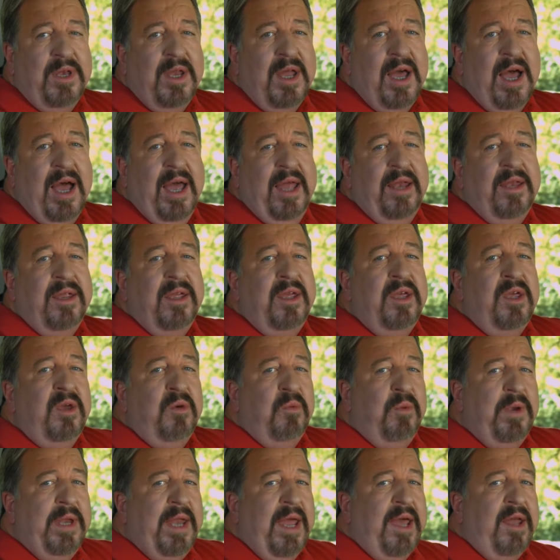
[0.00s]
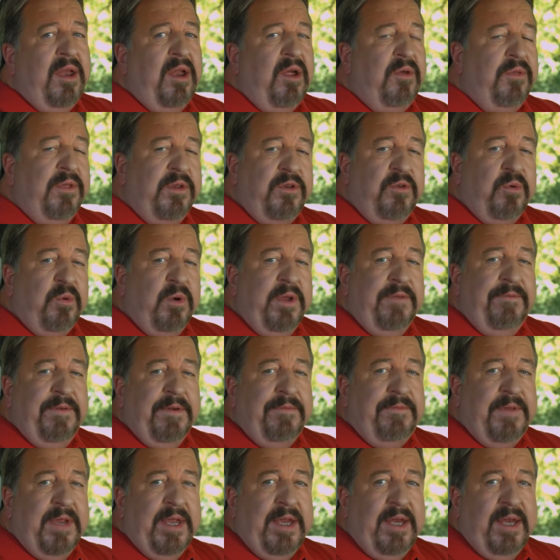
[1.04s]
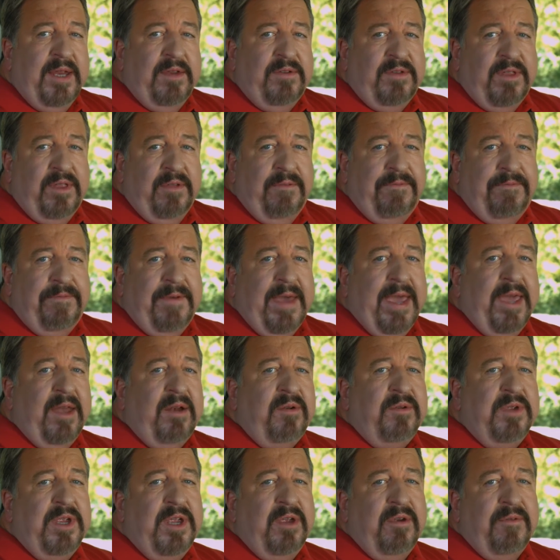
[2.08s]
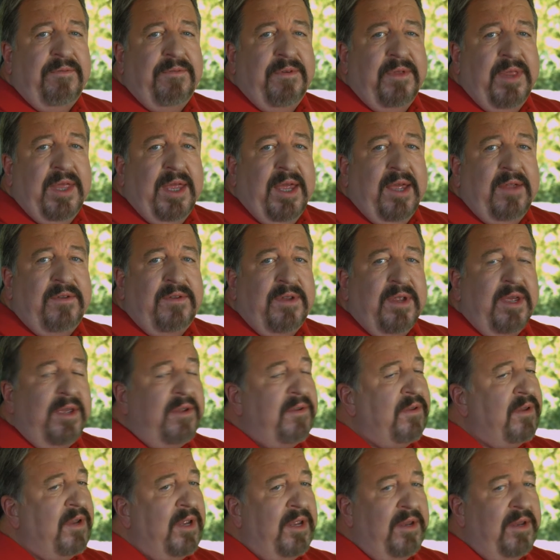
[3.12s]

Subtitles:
not. We now know that 2015 is the final year for the SS,